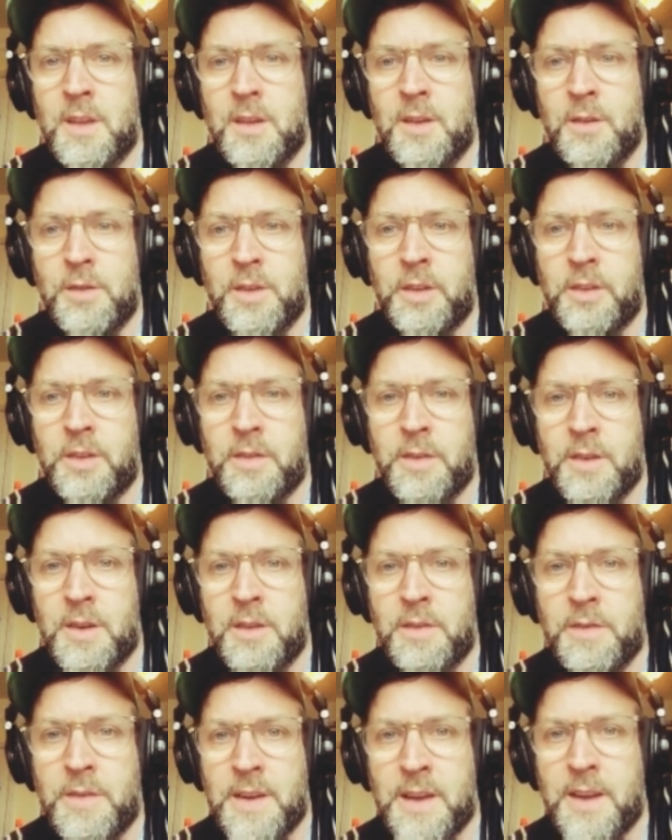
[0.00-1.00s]
all these different
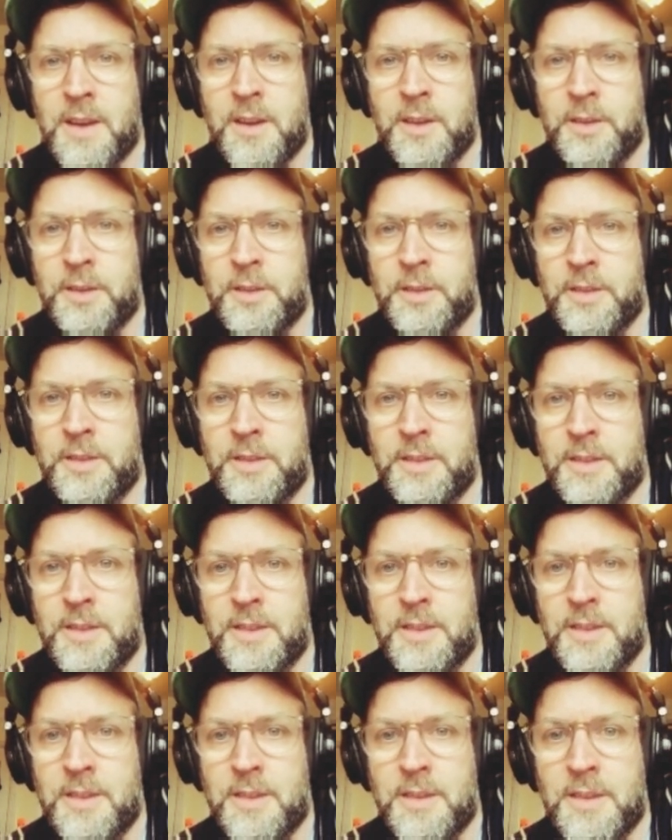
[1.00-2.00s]
effects.
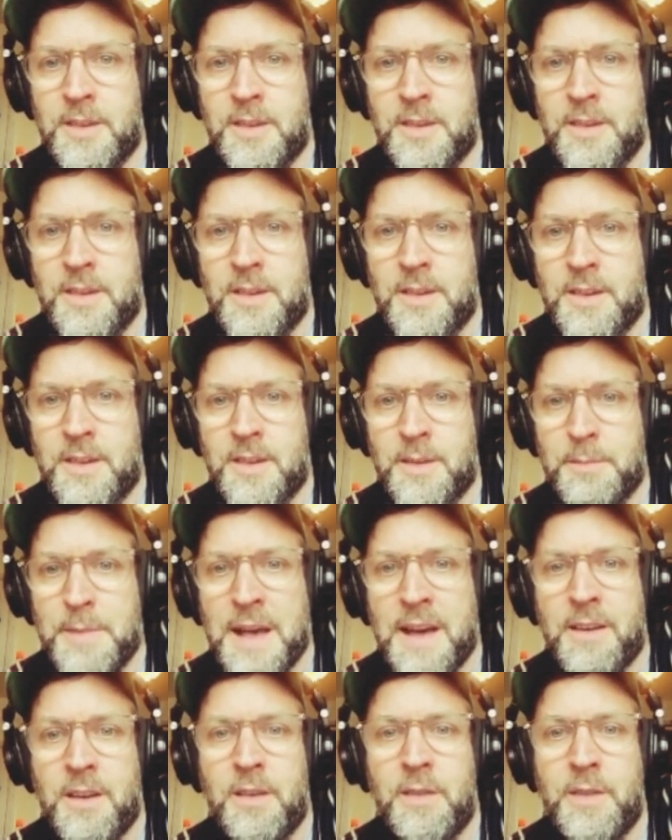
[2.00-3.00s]

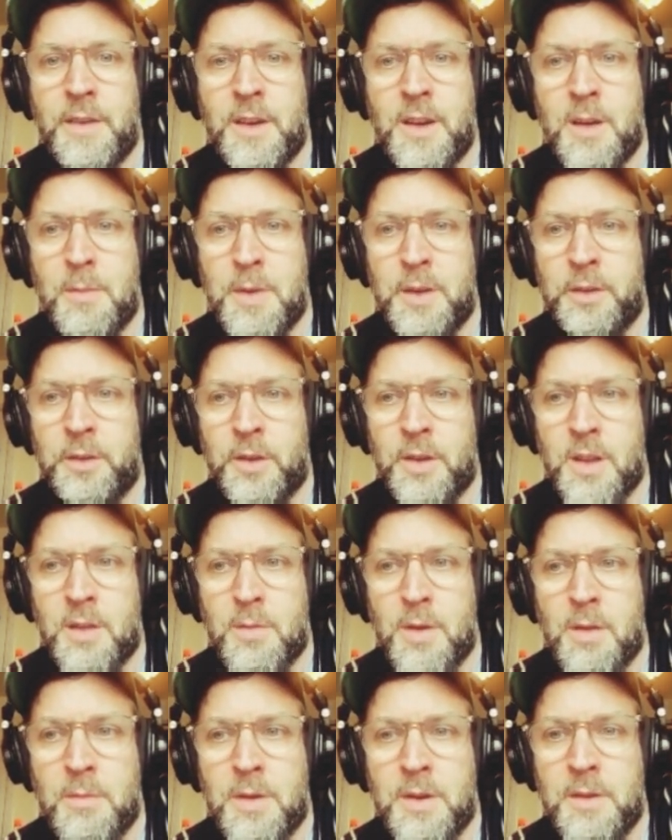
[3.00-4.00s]
Paraverb it's on at the
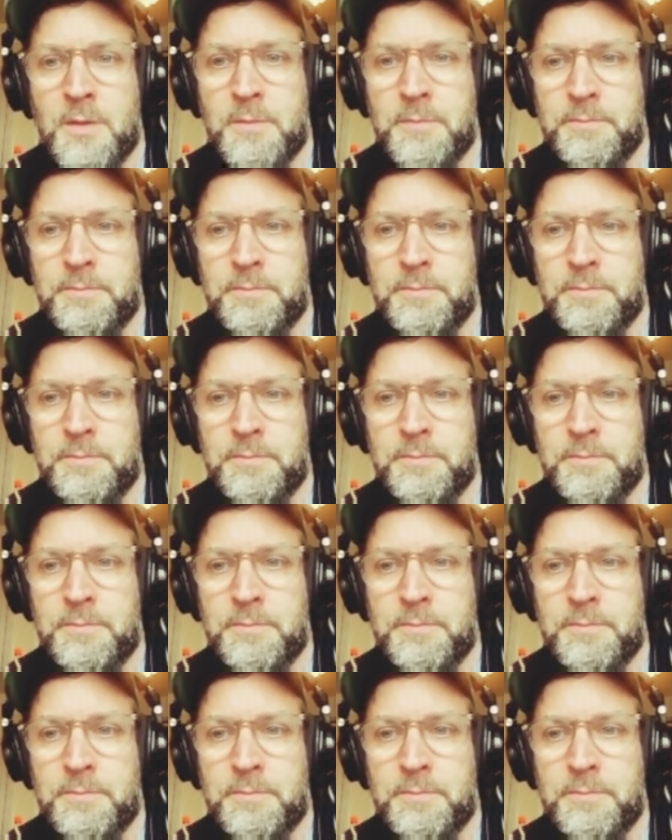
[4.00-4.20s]
moment.